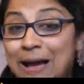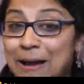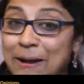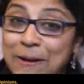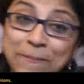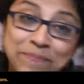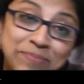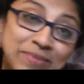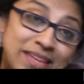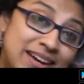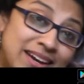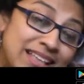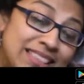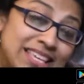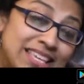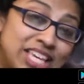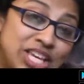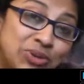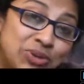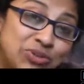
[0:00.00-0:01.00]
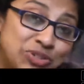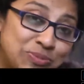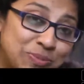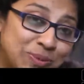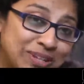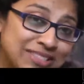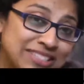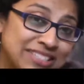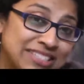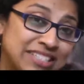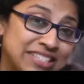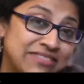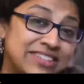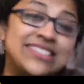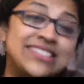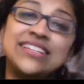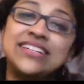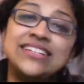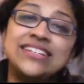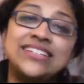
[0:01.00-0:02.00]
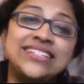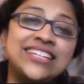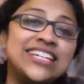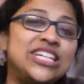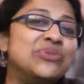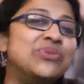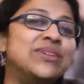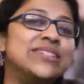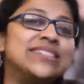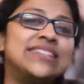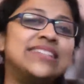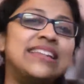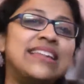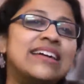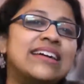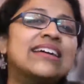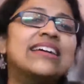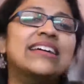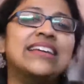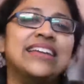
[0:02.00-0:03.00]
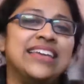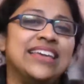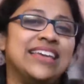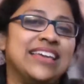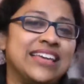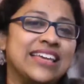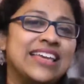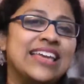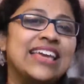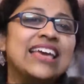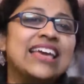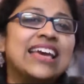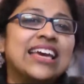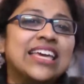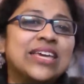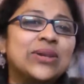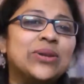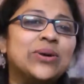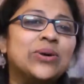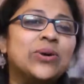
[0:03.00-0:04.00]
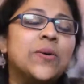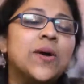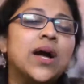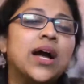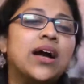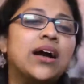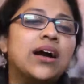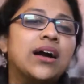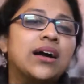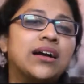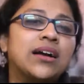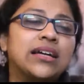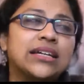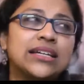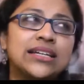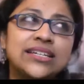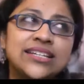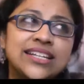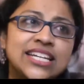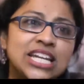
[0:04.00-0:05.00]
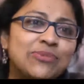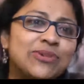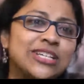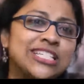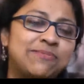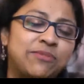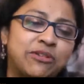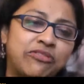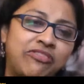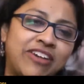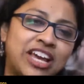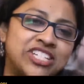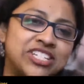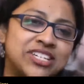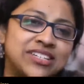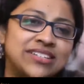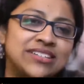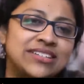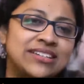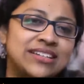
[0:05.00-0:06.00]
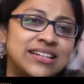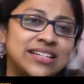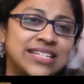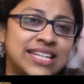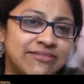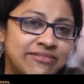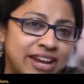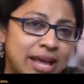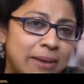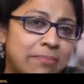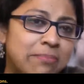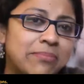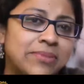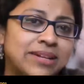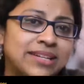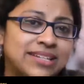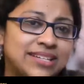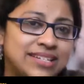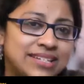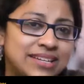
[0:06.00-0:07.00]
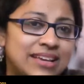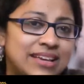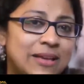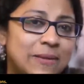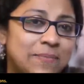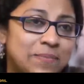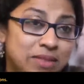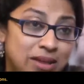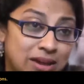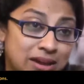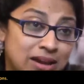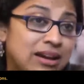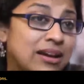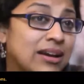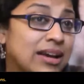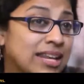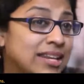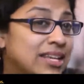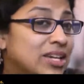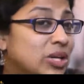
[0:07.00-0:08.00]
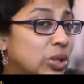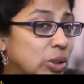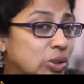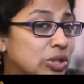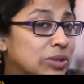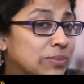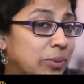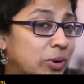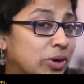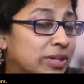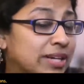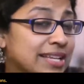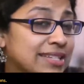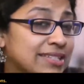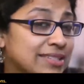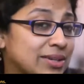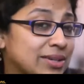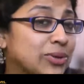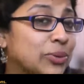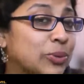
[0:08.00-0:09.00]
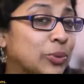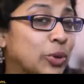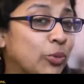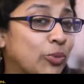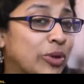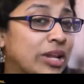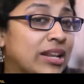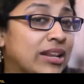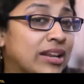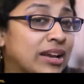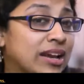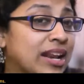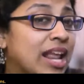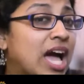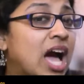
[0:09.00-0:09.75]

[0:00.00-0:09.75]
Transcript: Another huge positive is continuous learning. You know, continuous professional development in a good boarding school will